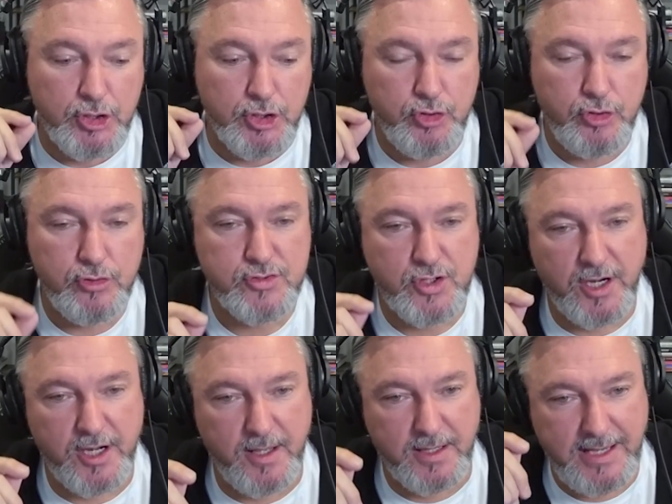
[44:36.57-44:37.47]
You just
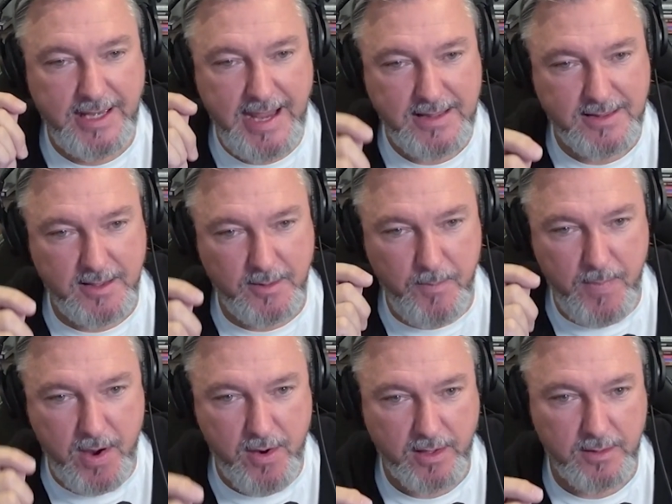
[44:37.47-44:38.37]
got to get the
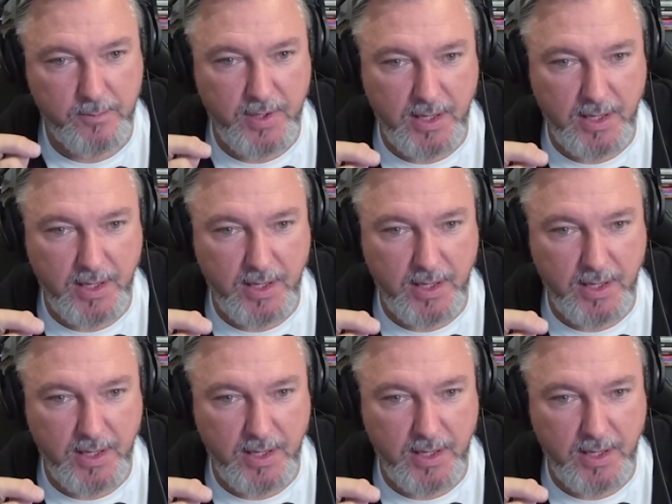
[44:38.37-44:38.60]
American